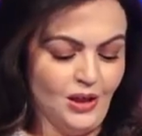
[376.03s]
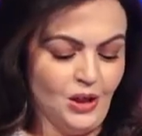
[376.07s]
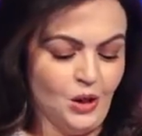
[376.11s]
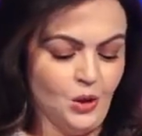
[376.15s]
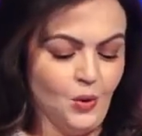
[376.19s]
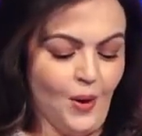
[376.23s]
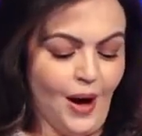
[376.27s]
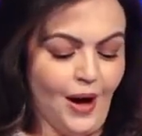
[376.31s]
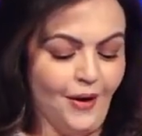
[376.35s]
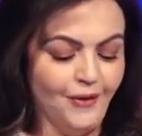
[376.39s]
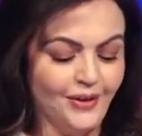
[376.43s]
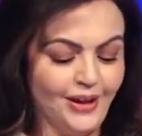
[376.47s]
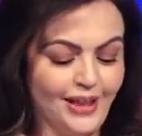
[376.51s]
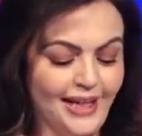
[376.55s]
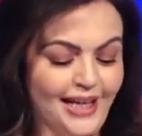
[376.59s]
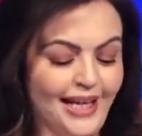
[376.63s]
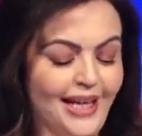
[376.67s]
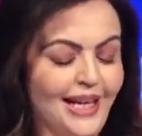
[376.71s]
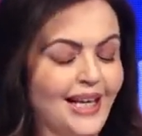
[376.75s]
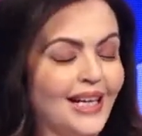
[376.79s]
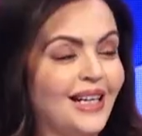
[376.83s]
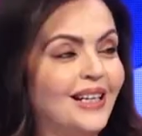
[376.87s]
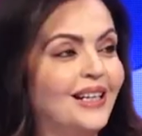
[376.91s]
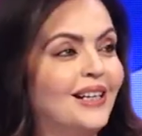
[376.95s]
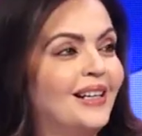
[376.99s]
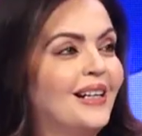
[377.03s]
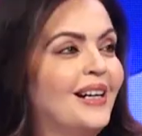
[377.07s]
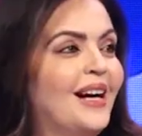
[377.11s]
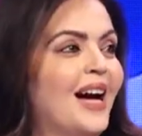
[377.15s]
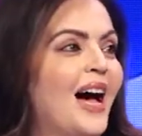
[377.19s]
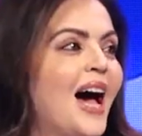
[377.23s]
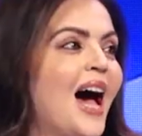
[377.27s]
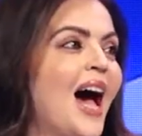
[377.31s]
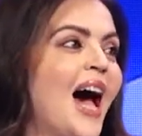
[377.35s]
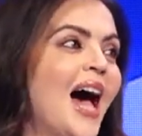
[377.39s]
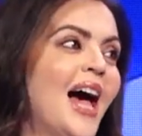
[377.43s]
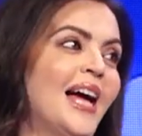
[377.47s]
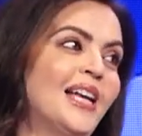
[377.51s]
to our league
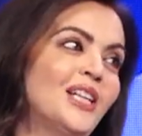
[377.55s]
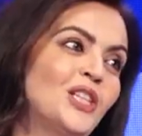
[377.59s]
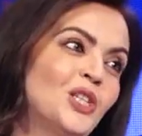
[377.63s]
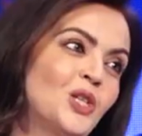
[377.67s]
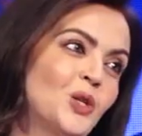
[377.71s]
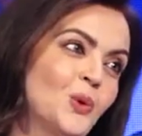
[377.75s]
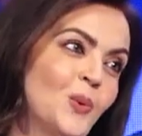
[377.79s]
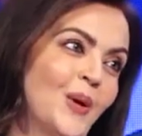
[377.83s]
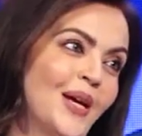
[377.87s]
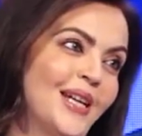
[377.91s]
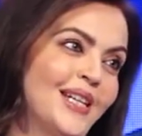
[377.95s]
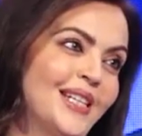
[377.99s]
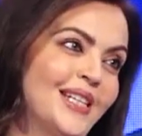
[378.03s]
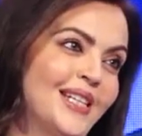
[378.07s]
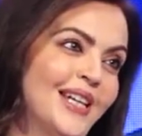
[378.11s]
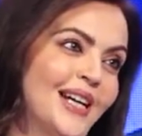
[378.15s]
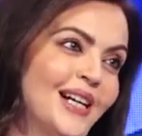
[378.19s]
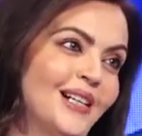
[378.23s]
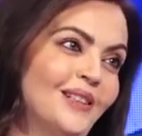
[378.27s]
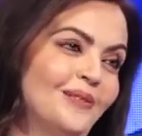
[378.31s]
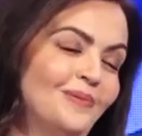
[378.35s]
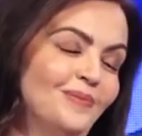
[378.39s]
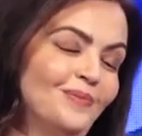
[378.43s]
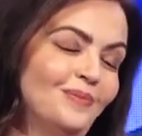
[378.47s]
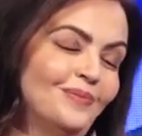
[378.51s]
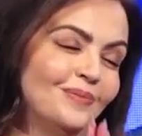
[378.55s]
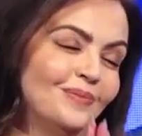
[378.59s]
and to India.